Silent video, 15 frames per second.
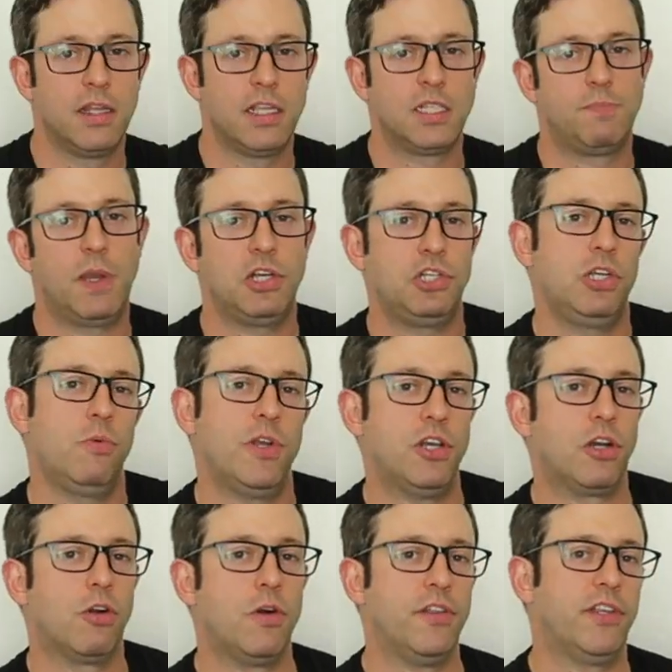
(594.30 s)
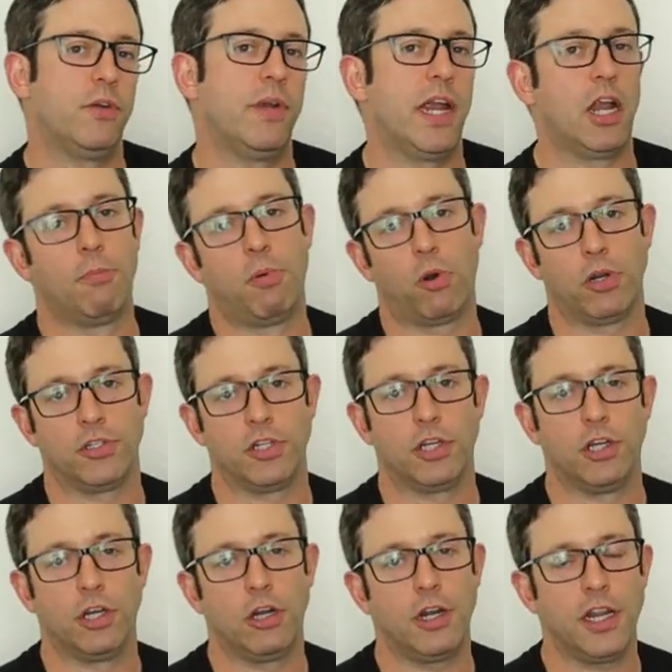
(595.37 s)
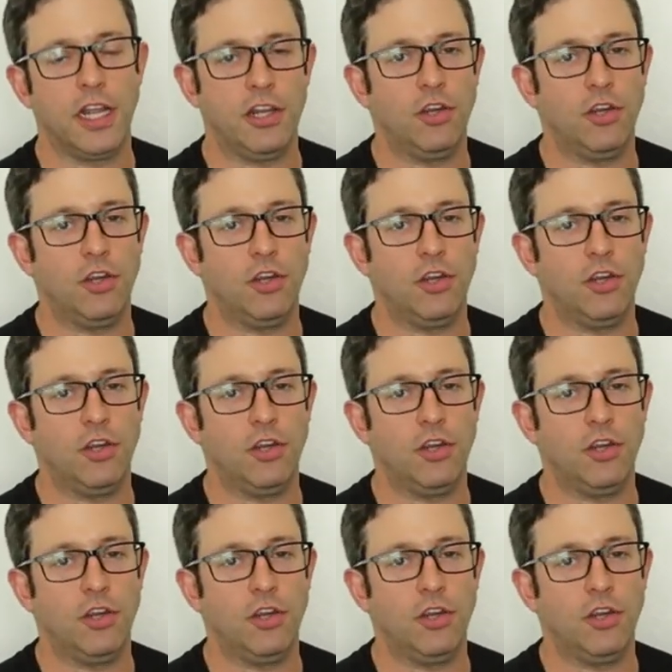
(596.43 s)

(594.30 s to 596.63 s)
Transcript: especially when you're going through airport security